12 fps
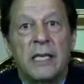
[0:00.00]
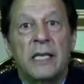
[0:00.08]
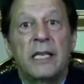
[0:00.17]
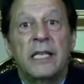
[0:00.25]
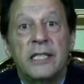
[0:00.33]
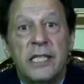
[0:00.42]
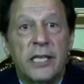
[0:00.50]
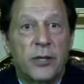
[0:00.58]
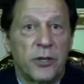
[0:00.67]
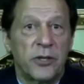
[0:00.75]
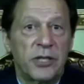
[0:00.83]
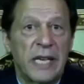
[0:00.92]

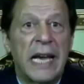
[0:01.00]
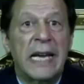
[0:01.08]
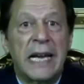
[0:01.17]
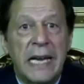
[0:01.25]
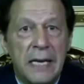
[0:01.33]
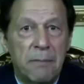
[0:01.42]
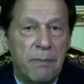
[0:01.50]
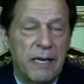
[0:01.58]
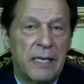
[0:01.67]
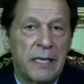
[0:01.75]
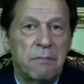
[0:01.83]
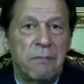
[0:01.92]
contiguous, and
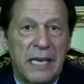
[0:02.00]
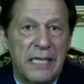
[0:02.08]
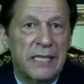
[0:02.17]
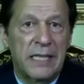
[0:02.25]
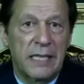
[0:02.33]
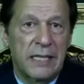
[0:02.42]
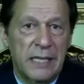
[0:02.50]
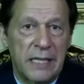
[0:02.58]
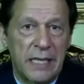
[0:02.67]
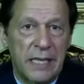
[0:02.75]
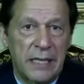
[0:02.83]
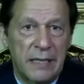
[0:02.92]
independent Palestinian state.